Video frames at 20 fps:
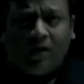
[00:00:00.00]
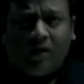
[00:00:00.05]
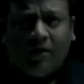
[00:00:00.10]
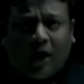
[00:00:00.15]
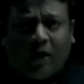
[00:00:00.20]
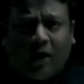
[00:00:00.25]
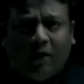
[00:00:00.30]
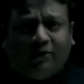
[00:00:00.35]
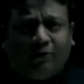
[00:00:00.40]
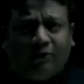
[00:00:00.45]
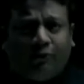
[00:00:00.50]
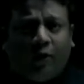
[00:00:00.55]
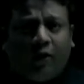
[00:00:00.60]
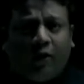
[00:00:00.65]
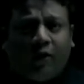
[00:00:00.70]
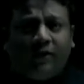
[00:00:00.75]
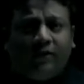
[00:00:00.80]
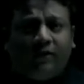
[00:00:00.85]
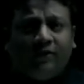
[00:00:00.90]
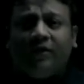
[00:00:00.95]
Now let's
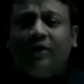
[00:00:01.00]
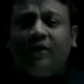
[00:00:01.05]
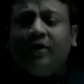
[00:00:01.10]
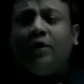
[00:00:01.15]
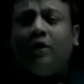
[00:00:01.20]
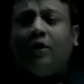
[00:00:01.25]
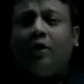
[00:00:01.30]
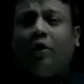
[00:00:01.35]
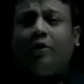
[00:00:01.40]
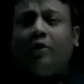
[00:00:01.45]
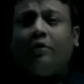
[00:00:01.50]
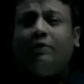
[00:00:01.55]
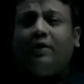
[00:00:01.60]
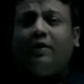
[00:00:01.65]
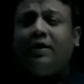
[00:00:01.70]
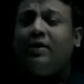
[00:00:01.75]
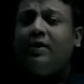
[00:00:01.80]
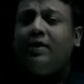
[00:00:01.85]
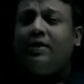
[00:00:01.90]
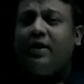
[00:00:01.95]
focus on the
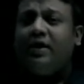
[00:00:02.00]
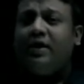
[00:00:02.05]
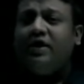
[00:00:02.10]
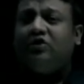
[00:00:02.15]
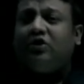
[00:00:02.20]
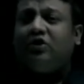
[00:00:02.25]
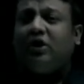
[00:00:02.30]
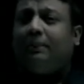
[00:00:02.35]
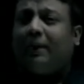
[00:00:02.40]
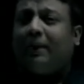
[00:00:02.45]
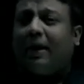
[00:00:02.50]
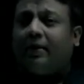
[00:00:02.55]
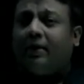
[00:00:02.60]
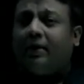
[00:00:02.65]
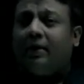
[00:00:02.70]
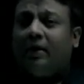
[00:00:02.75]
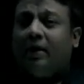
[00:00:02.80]
very initial part.